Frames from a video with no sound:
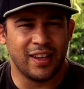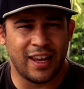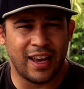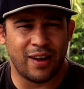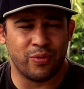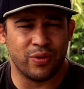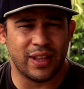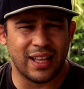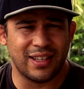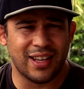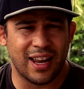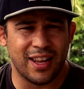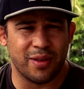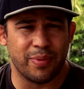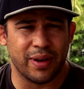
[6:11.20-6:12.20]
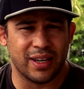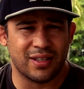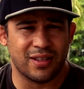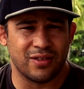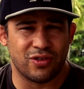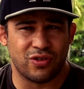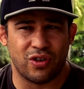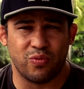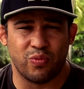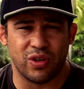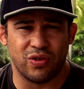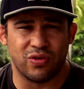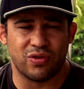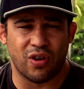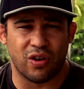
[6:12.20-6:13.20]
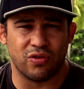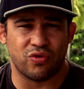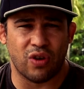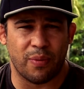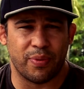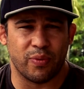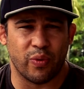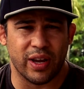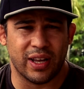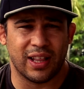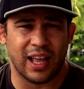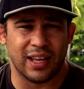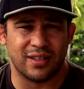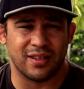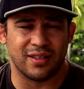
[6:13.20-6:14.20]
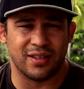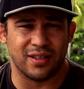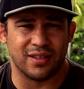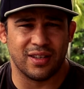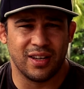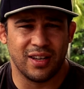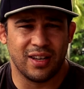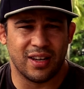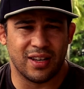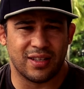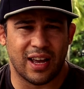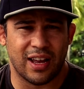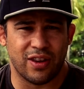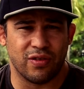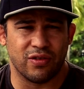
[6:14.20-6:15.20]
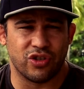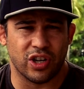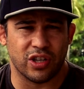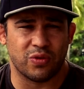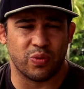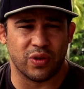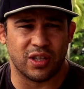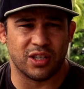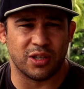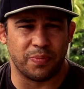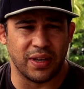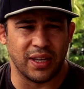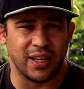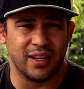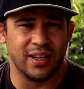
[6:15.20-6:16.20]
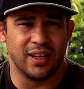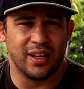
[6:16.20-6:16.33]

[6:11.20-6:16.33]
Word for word: Yeah, well, that's kind of the biggest concern when you start dropping weight classes is is how do you adjust with the speed?